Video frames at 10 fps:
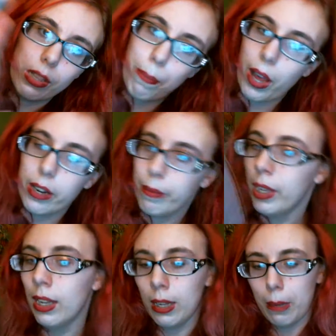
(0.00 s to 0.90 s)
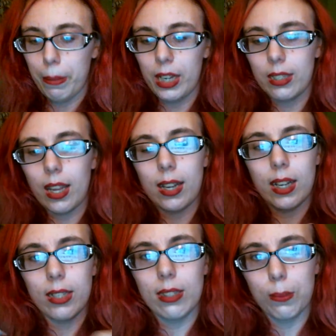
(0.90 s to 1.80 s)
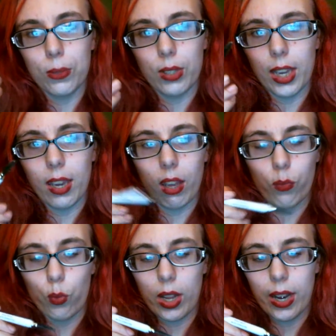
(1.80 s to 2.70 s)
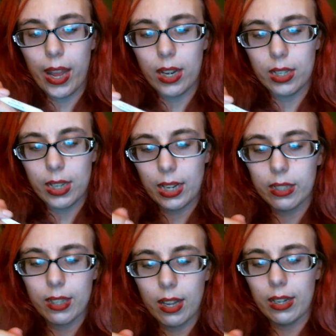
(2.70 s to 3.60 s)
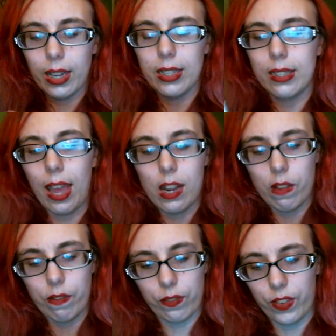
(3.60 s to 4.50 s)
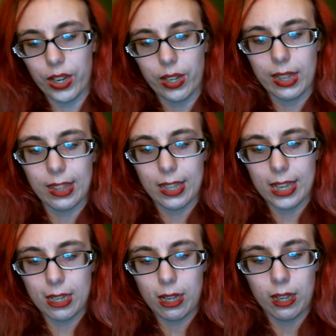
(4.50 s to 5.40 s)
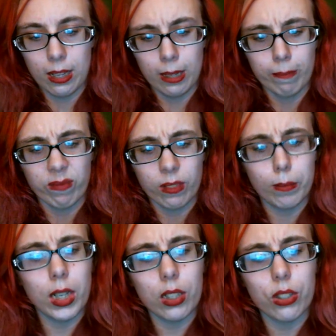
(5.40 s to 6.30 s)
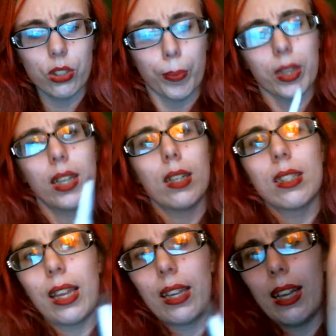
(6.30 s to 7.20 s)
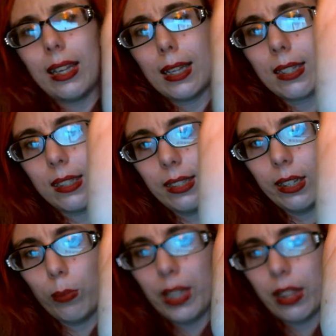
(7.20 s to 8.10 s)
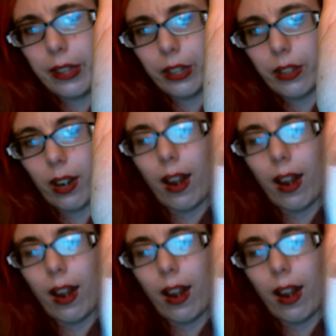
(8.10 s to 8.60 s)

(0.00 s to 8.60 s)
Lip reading: on the bottom. But it's got a nice spoolie on one end, and it's got a nice kind of very thin, but not super thin. It's like, I guess, a little bit thicker than